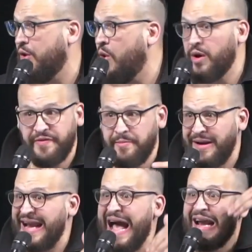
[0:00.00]
all of them.
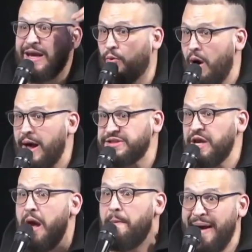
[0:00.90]
Like, I can watch
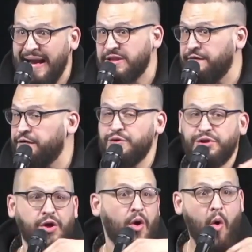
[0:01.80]
Back to the
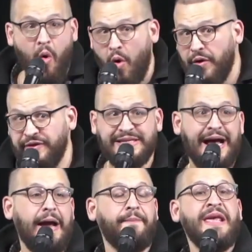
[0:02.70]
Future all the
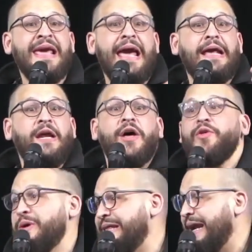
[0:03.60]
time. And another
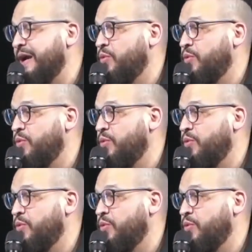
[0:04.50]
one that I could